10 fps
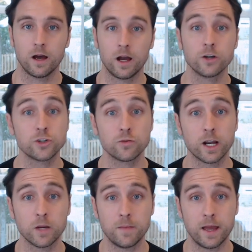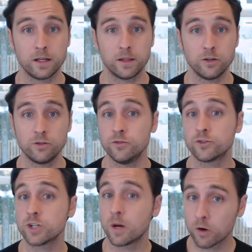I also recommend that you do
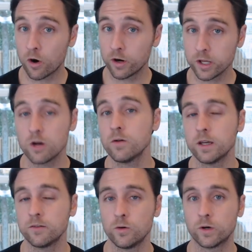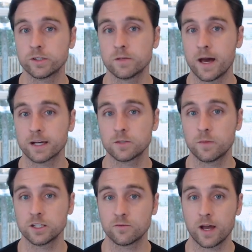some cardio if you want to
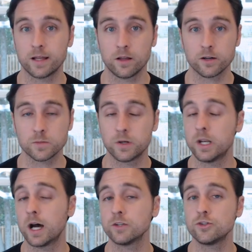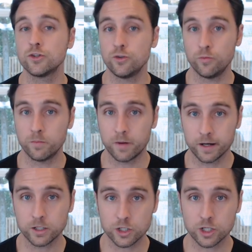maximize fat loss, but not too
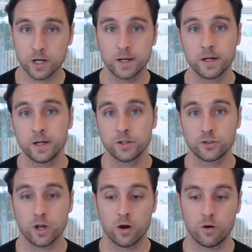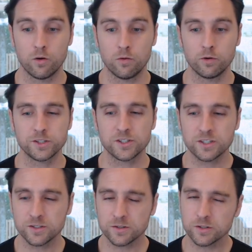much. So
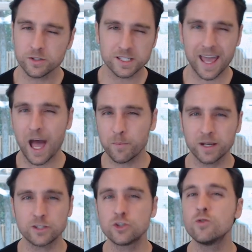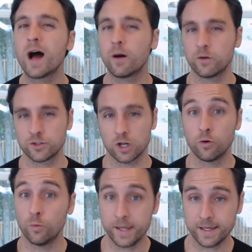let's let's cap it at two hours
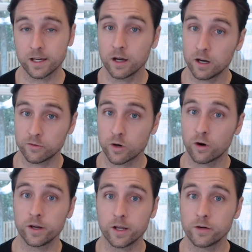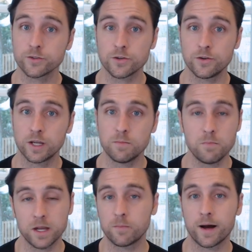a week of cardio, so you
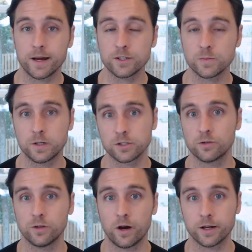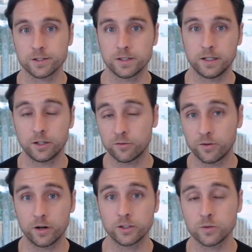can minimize muscle loss and
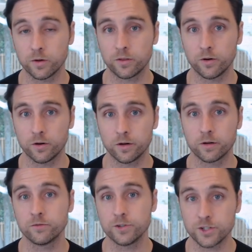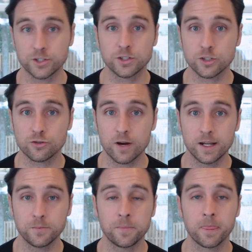interference with your resistance
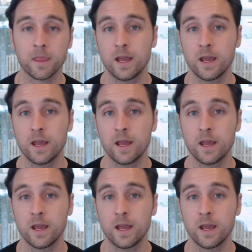training.